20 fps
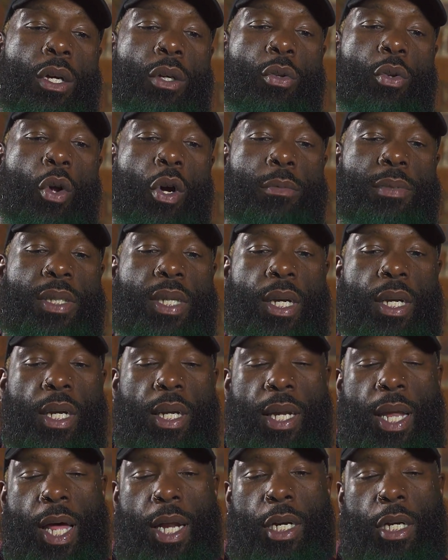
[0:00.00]
you know what I'm saying,
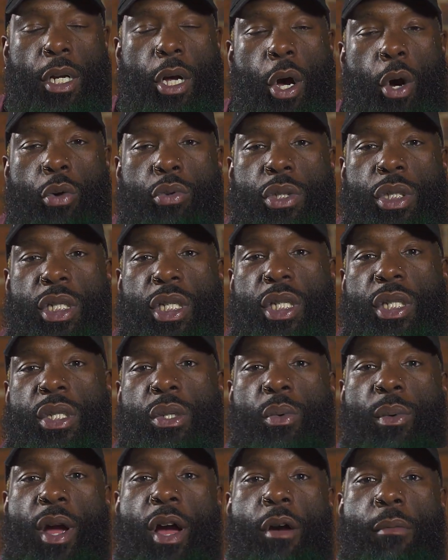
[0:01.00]
a lot of the
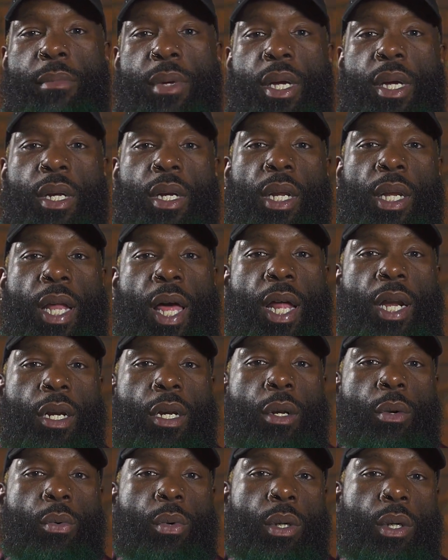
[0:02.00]
OGs around me and a lot
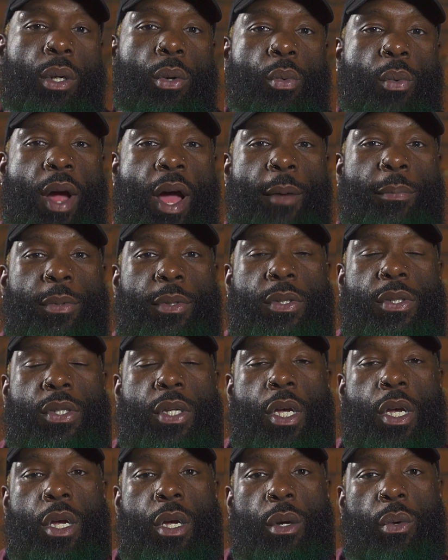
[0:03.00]
of the
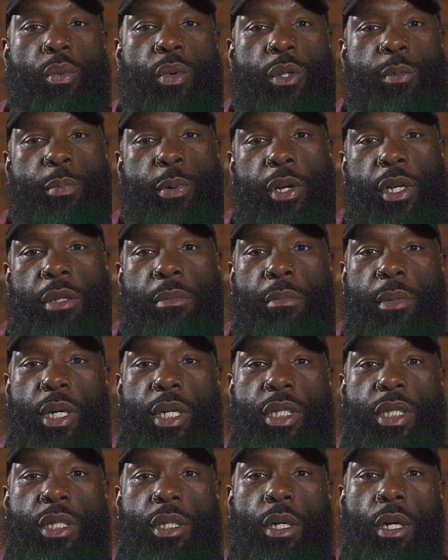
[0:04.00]
rappers was pretty
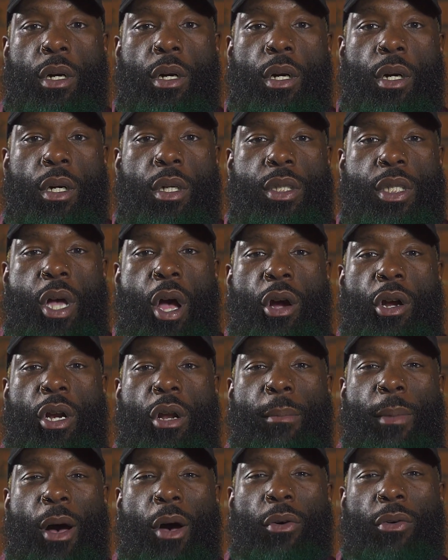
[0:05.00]
much
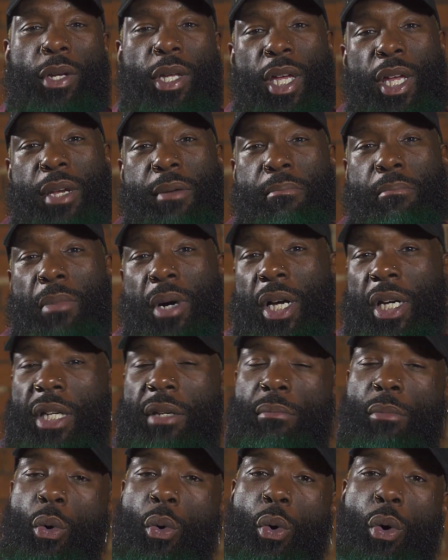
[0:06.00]
talking about getting
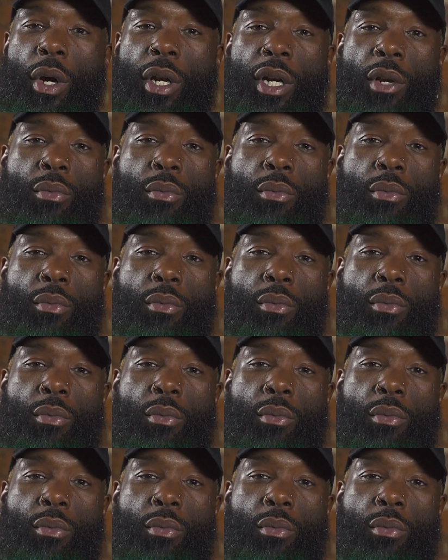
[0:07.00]
money more.